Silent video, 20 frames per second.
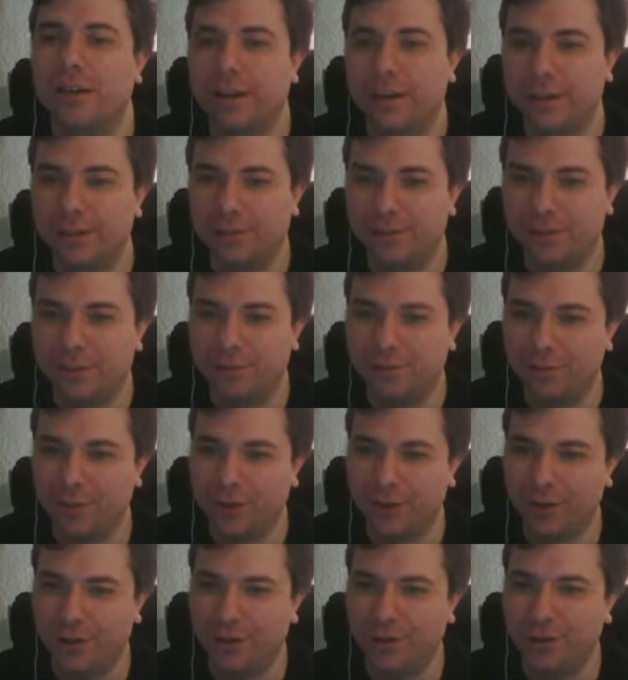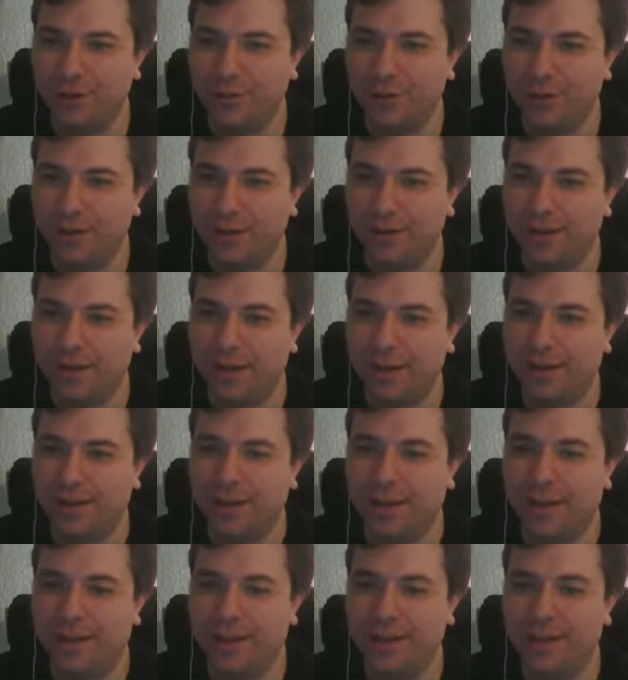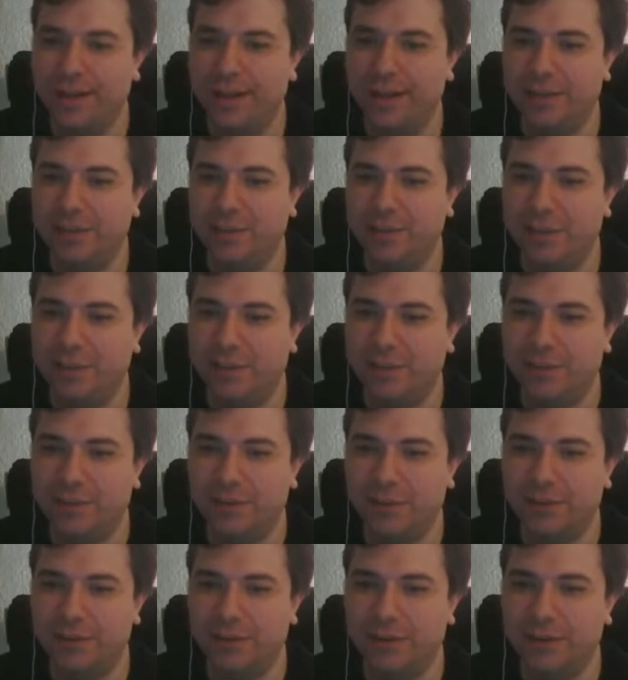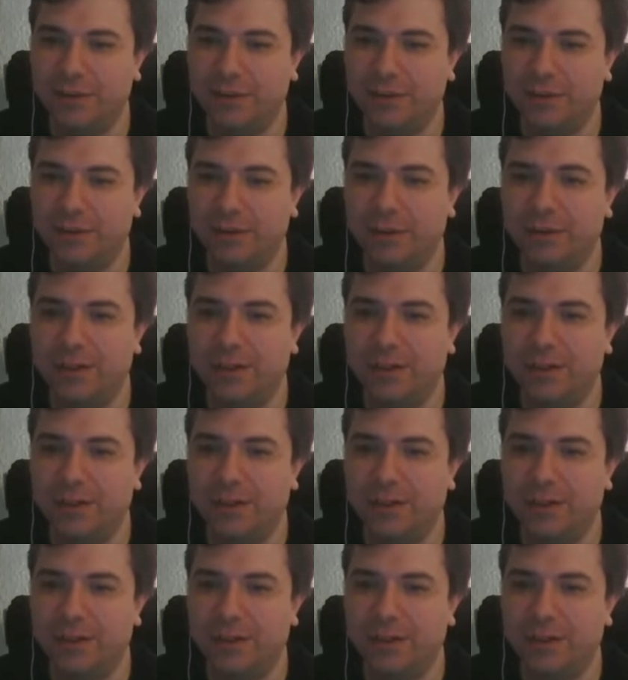initiative 2, 1 attack, and leadership 7.